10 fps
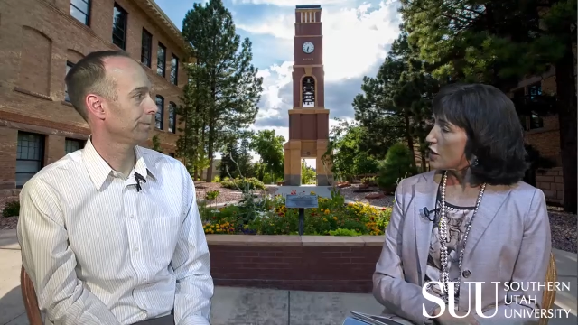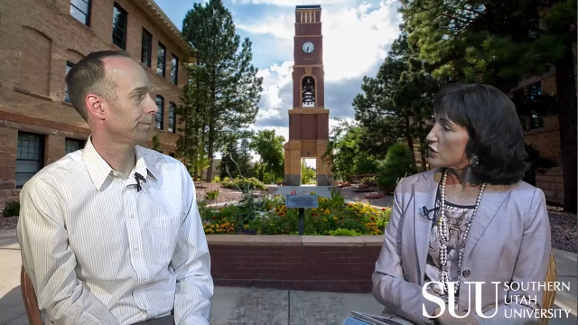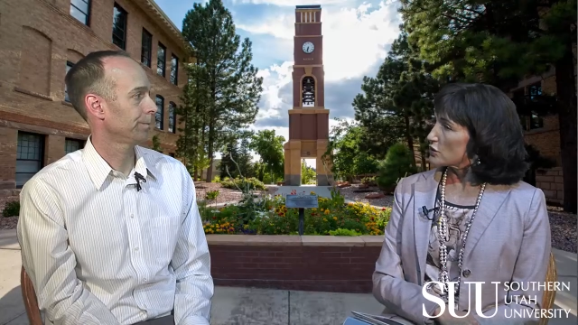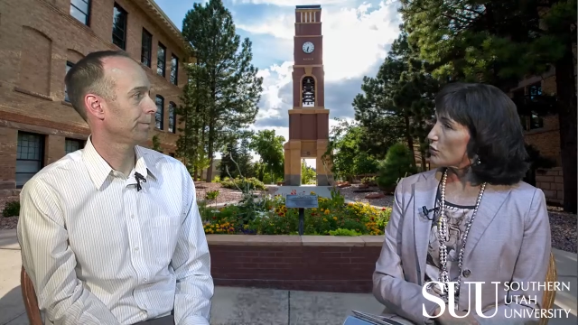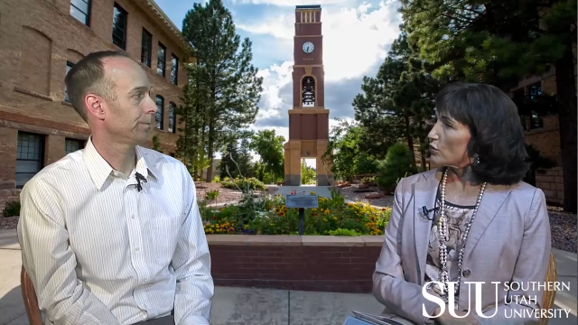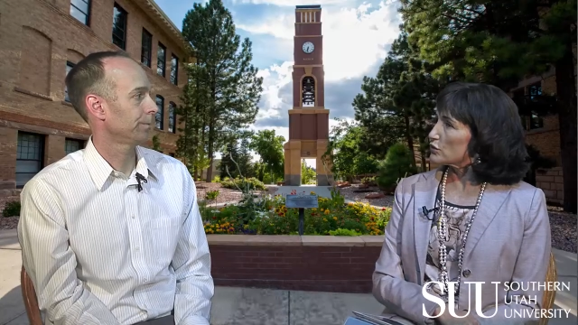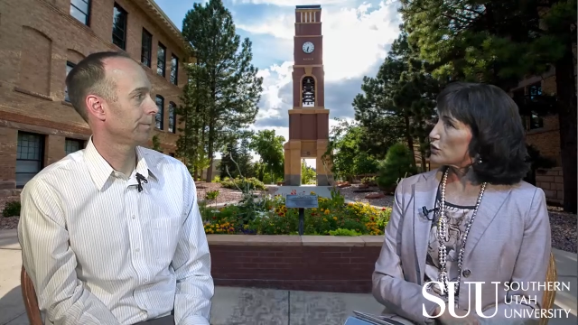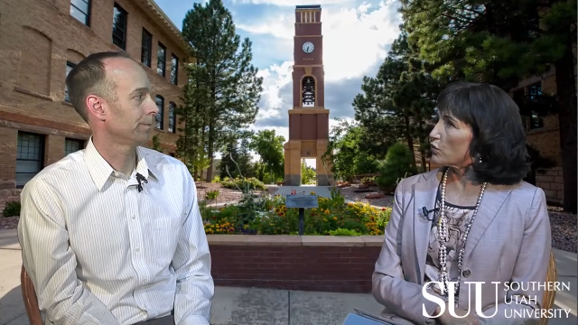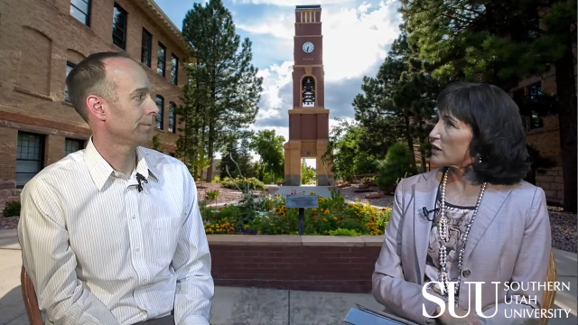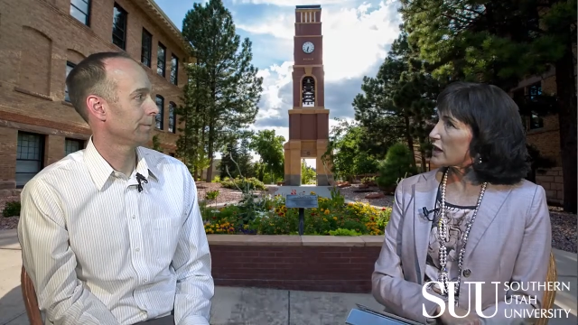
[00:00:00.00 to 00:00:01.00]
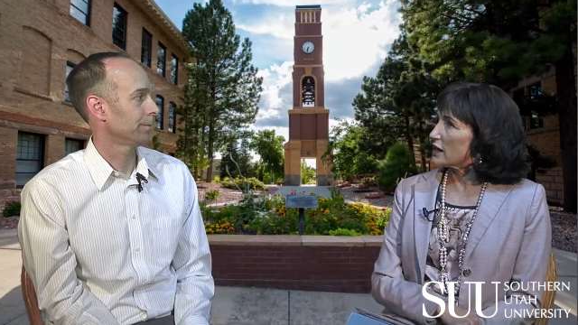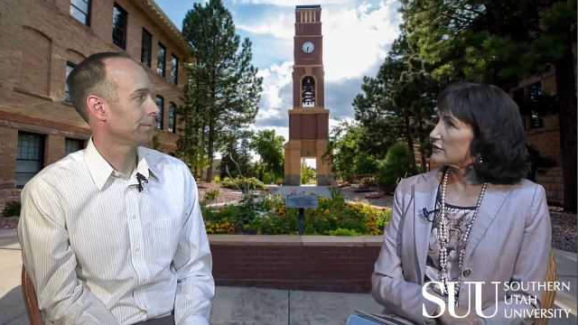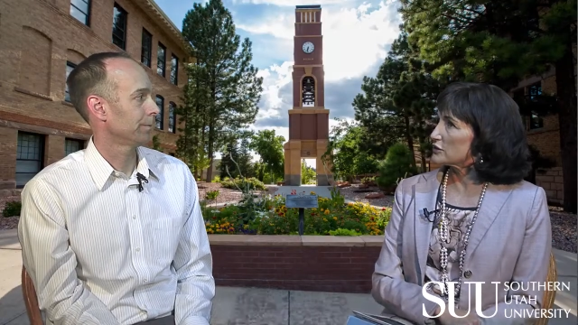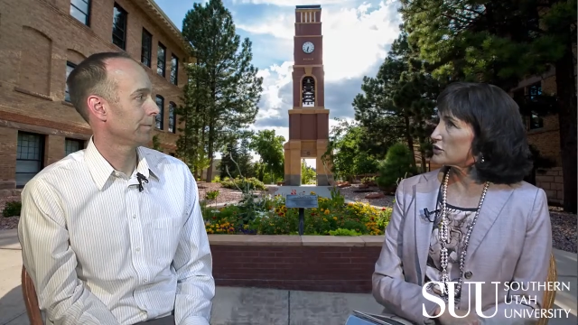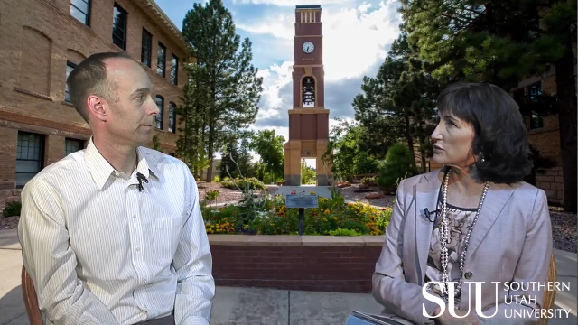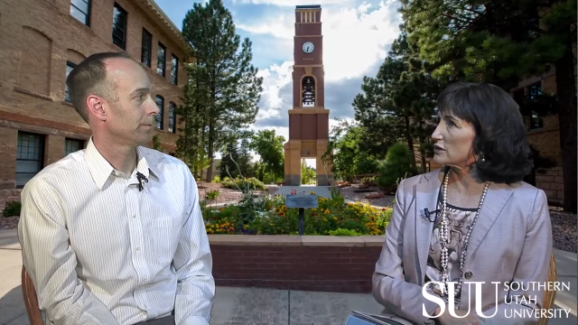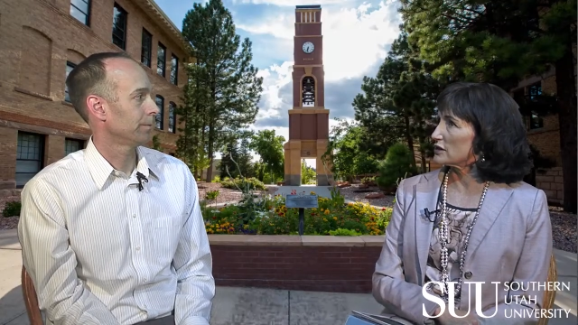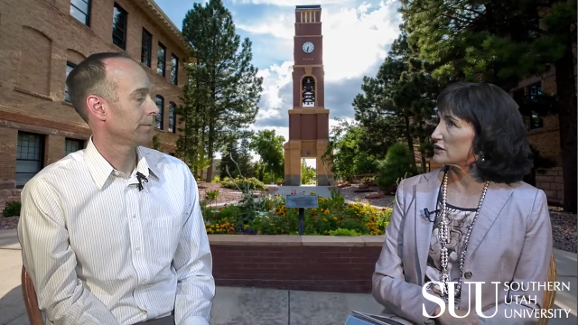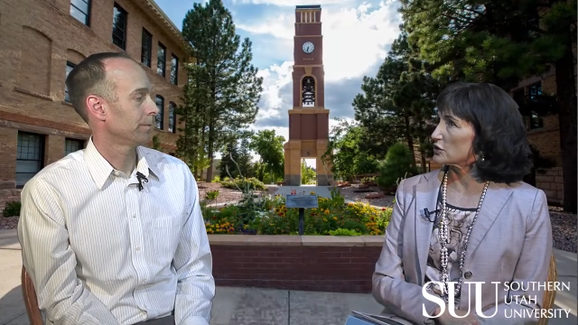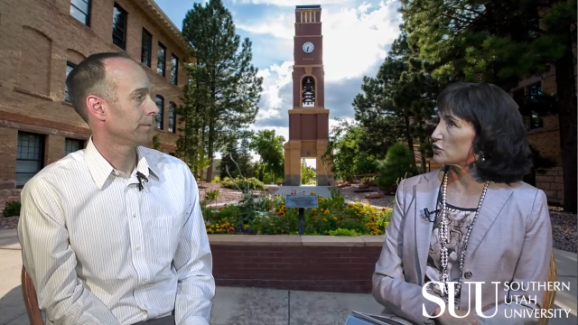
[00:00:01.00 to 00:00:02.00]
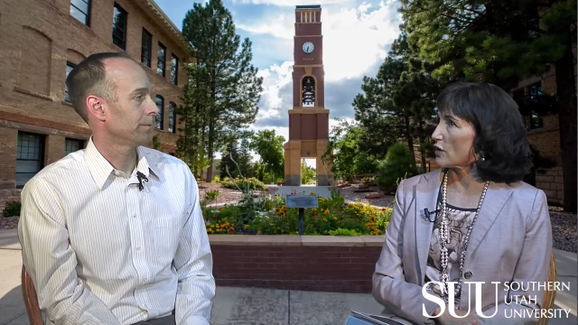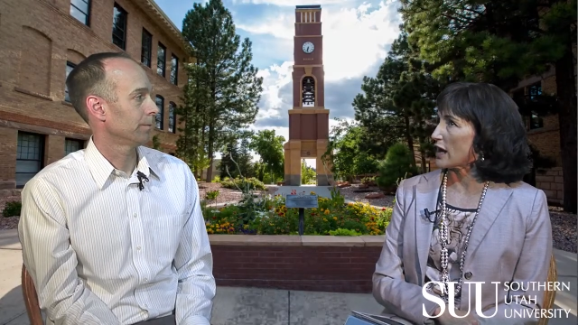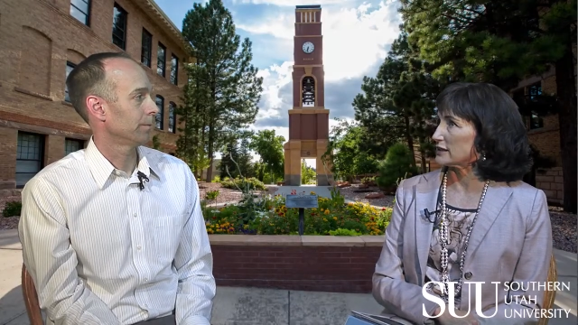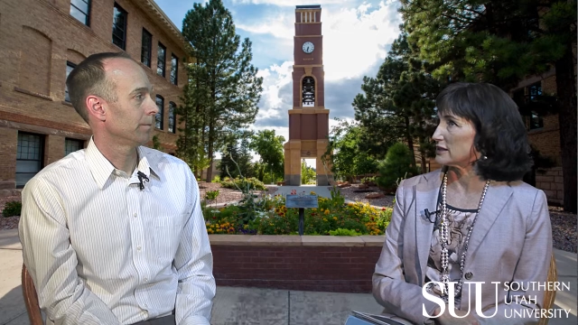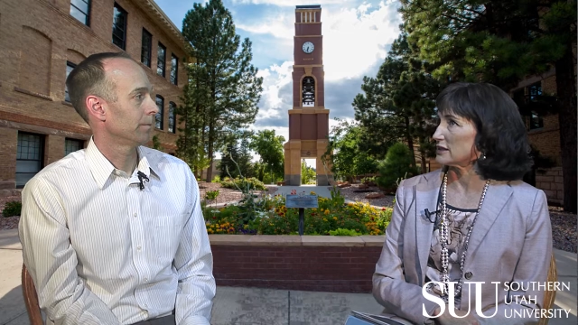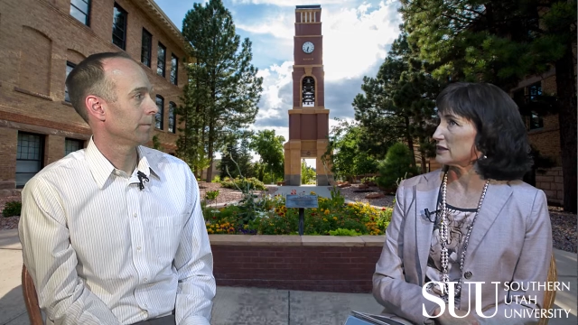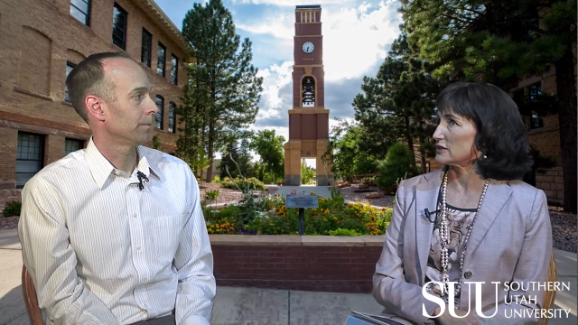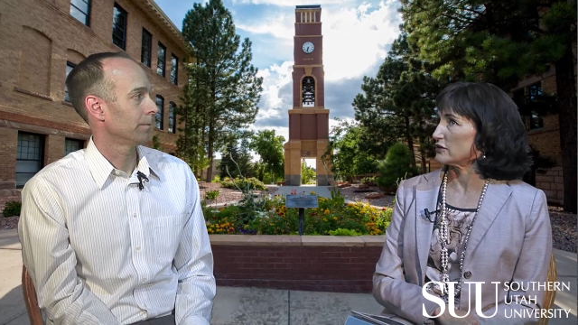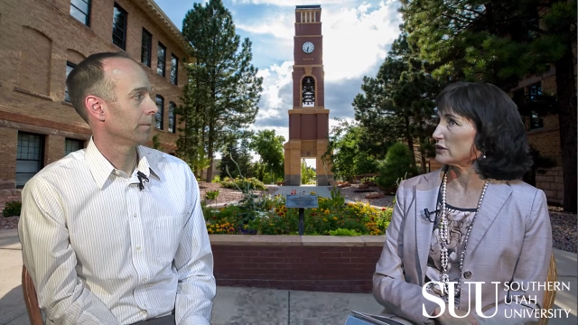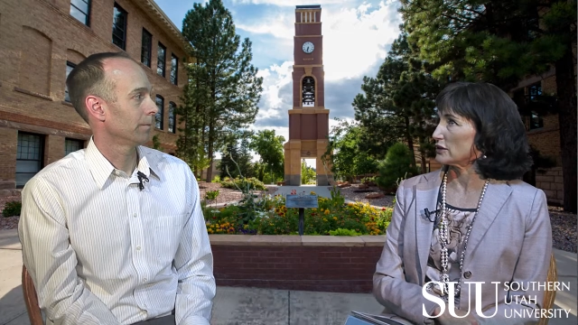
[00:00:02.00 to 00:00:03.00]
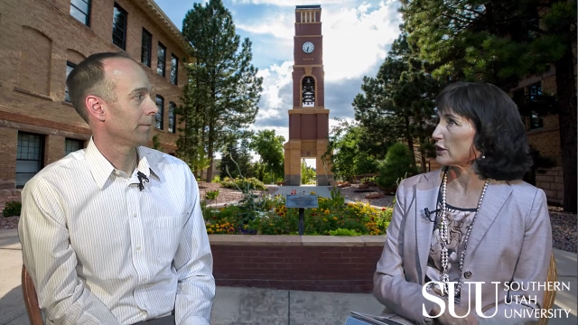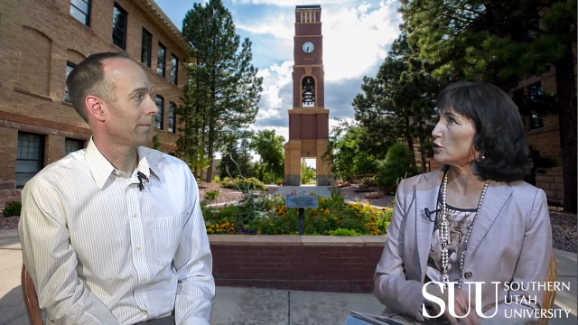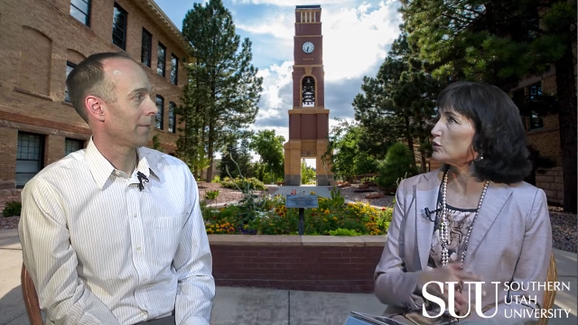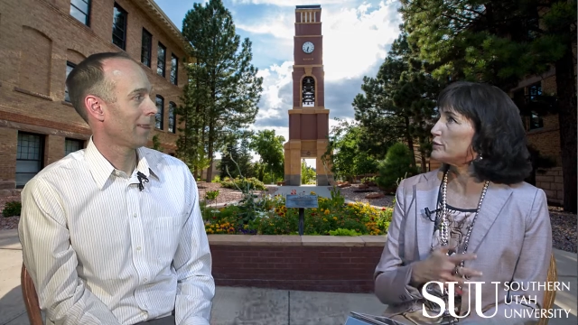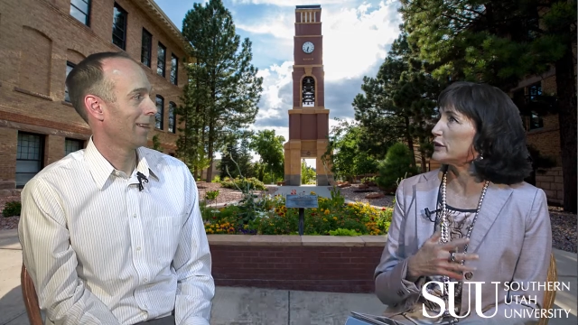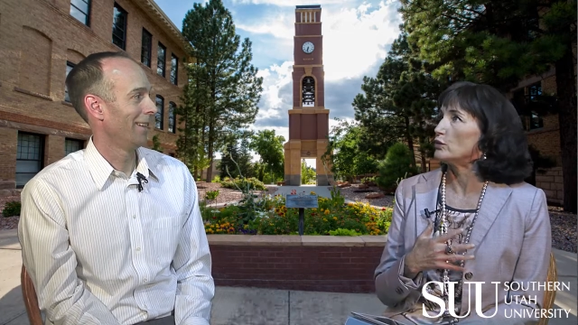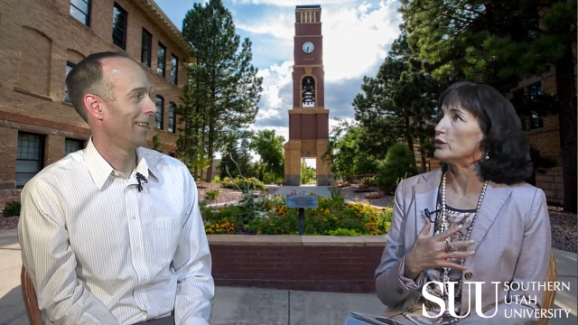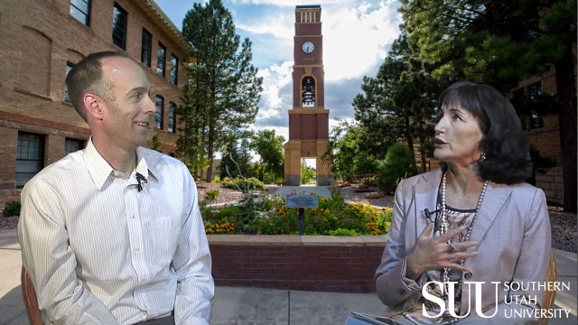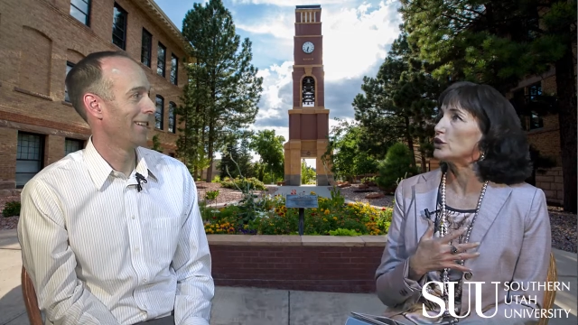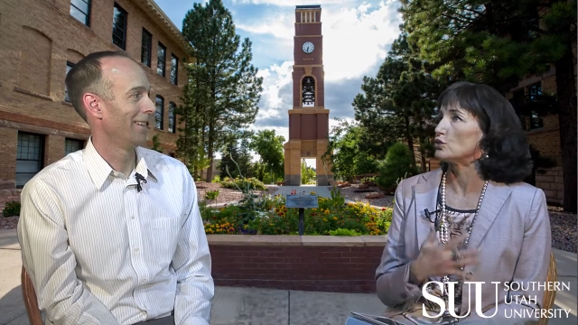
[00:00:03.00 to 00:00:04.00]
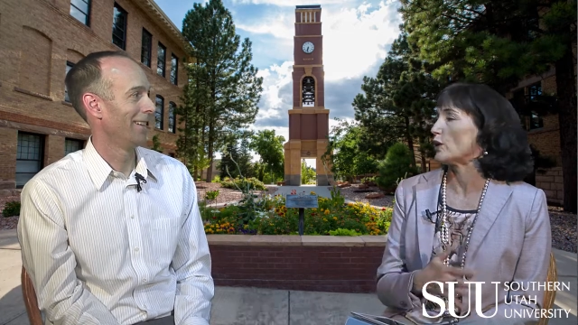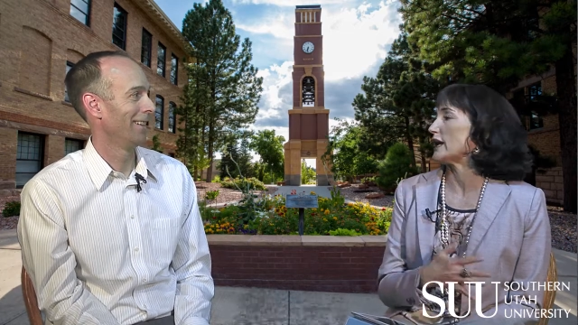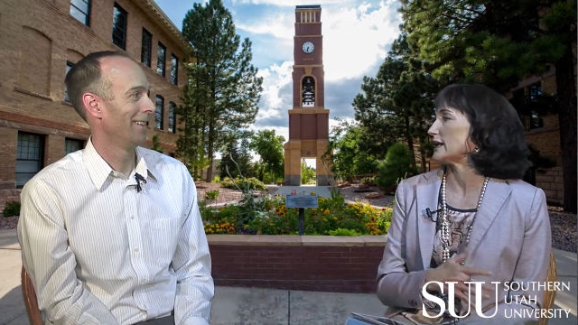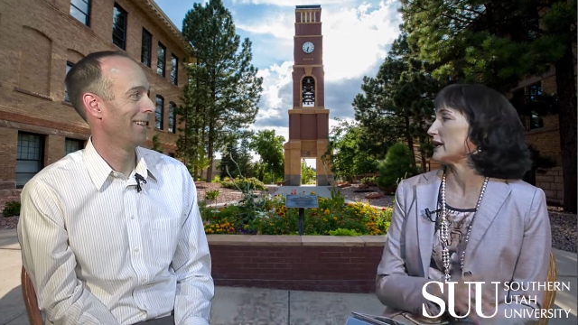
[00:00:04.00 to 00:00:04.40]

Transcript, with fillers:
Speaker 1: So what kind of student is attracted to this field? Like, who would be really great at